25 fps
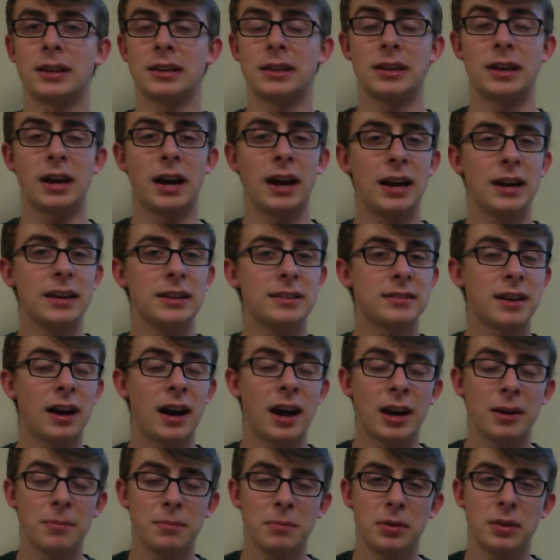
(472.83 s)
And guys,
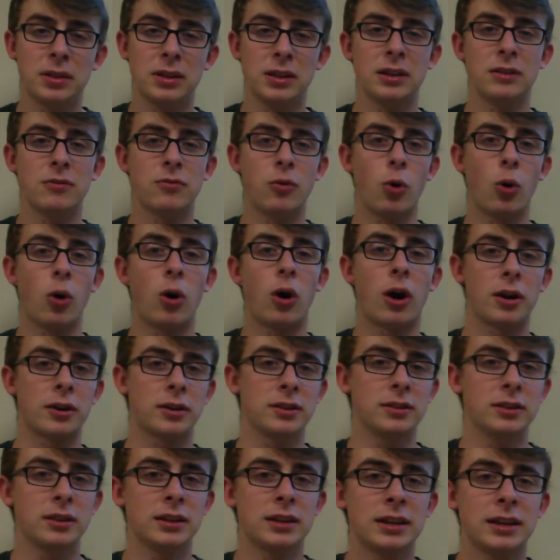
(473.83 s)
I believe
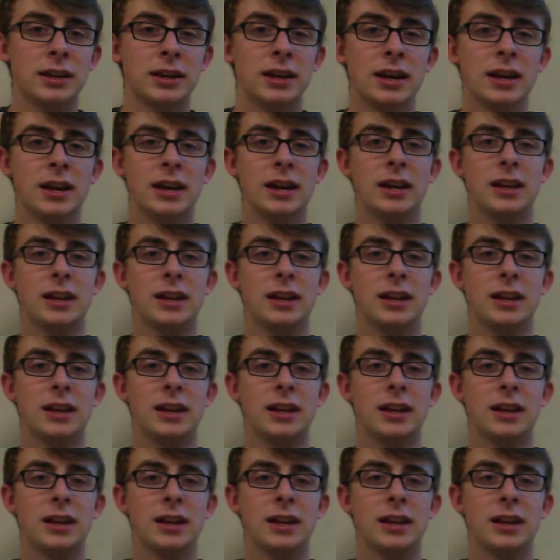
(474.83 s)
wholeheartedly